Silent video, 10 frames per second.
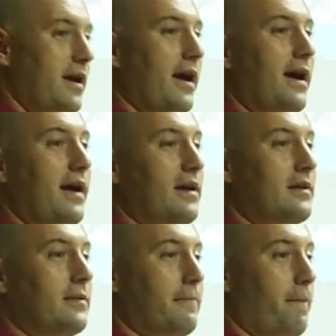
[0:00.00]
And
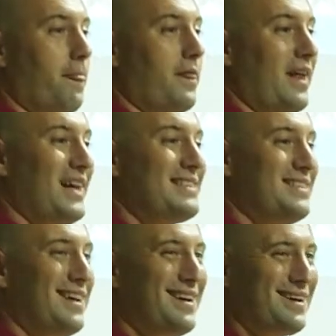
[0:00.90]
that's
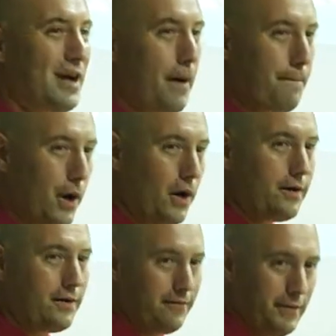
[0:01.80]
not a
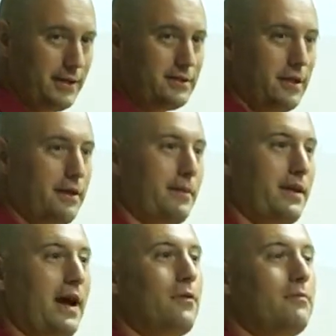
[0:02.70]
part of my study, but
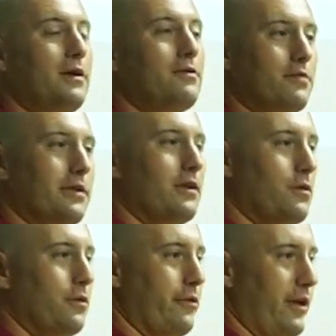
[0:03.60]
that would be a really
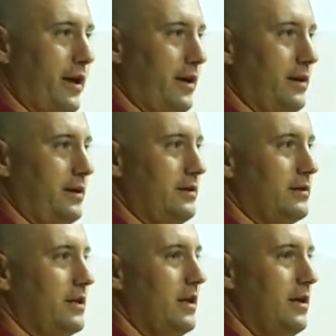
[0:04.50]
cool thing
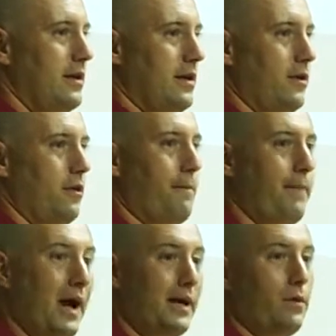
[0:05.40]
is, you know,
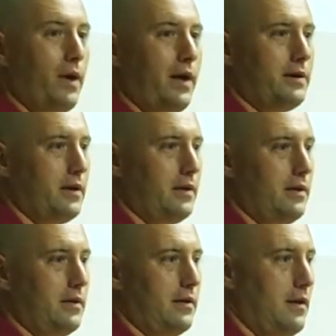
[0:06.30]
body weight
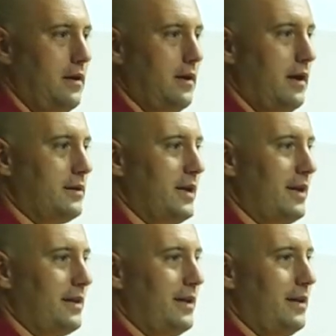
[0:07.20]
and
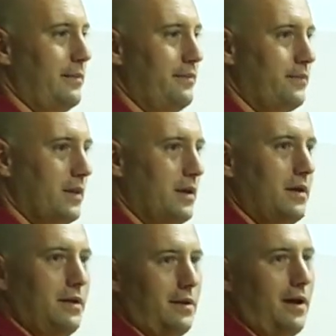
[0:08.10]
exactly,
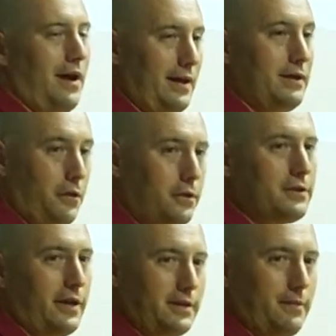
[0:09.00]
you know, it
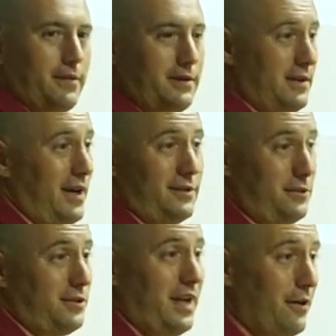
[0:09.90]
looks like some of these guys
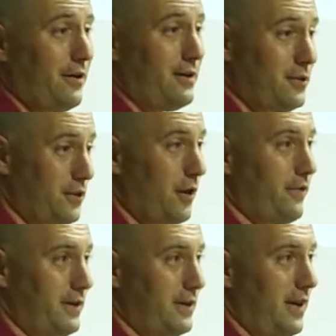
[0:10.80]
are just outright
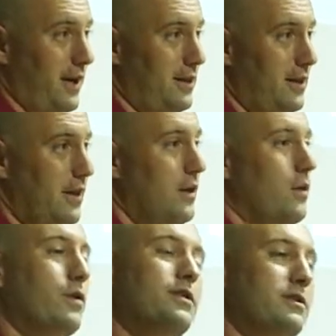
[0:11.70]
starving to death,
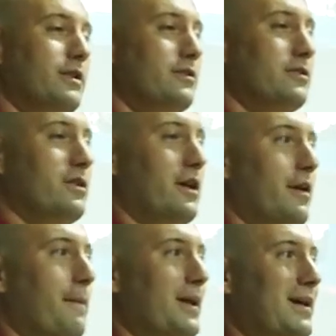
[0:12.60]
which is interesting
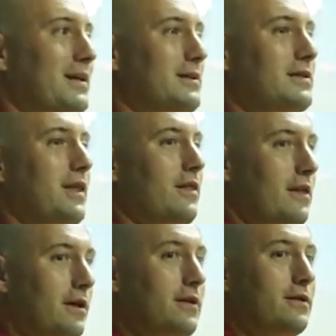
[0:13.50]
because
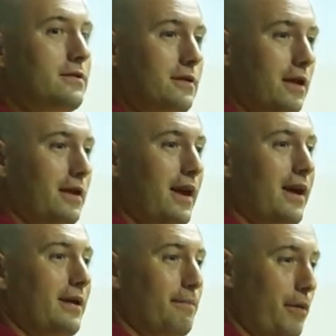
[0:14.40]
there are, again,